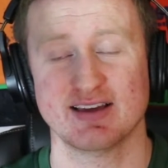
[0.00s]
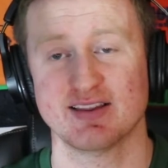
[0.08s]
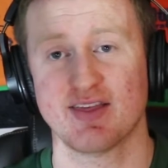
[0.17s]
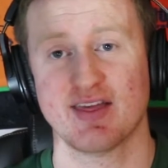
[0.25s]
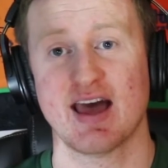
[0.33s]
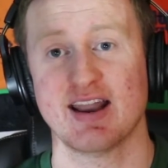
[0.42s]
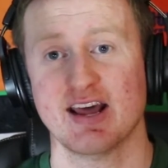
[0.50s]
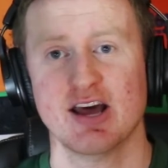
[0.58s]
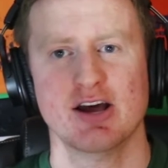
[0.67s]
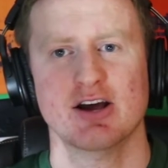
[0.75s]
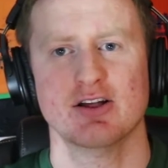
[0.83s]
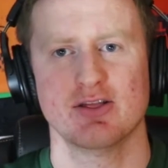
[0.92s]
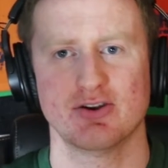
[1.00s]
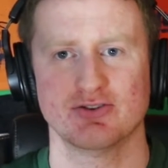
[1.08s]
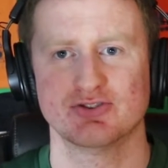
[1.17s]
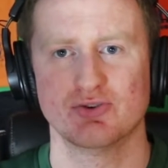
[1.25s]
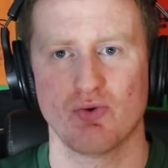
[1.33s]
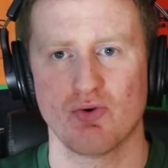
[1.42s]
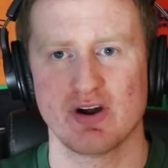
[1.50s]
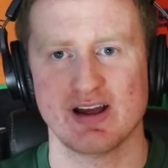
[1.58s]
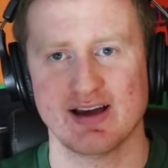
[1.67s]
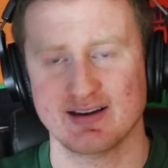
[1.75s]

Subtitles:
that little story.